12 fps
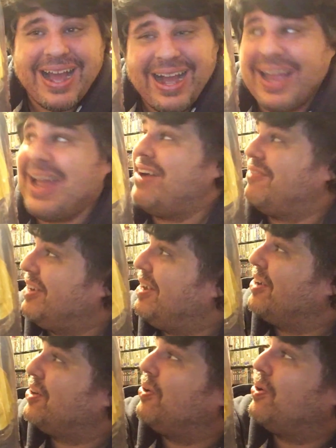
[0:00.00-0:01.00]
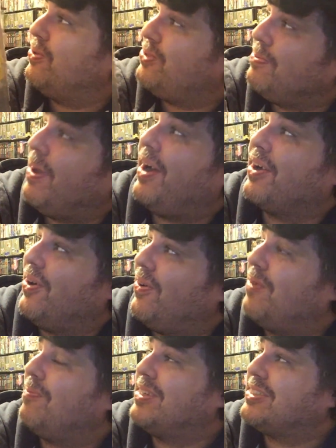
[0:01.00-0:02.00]
I have a Go-Go Tamago
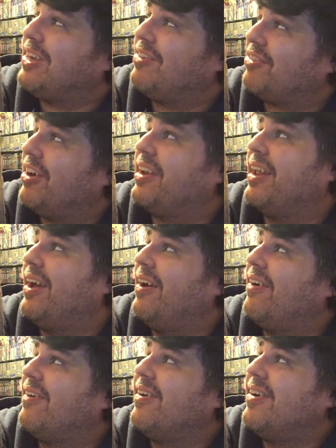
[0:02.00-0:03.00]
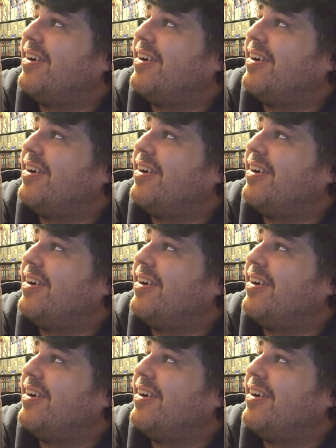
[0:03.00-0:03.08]
on my shelf right now.